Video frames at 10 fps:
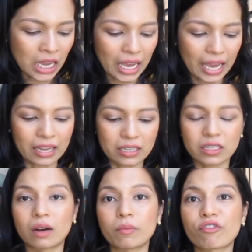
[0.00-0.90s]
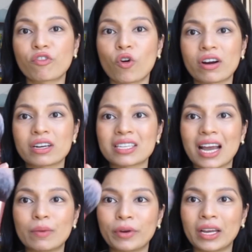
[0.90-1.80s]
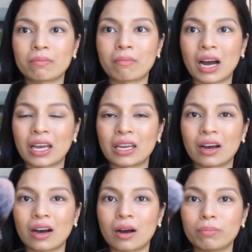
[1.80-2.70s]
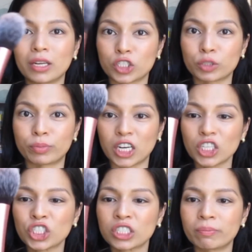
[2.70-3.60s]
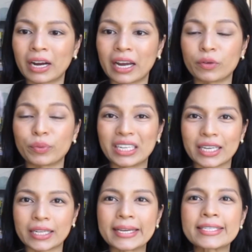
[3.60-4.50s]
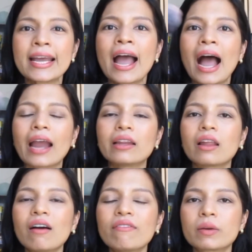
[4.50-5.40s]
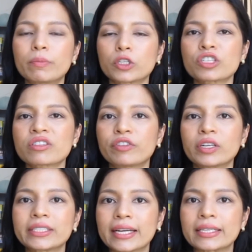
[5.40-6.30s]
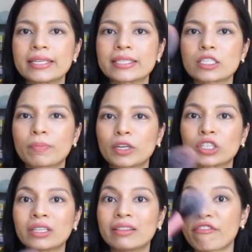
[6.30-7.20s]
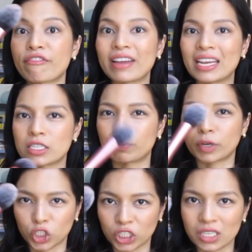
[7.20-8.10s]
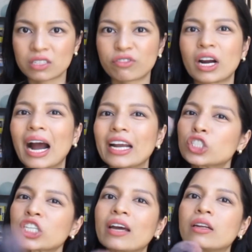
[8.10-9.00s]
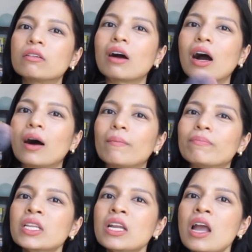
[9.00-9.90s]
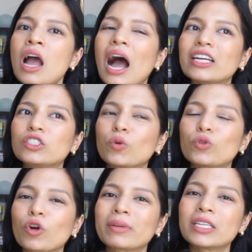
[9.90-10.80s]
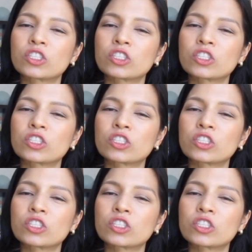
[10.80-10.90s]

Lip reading: And of course, I bring my blush brush by Real Techniques. I love the brushes of Real Techniques, especially the face brushes. For eyeshadow, I don't normally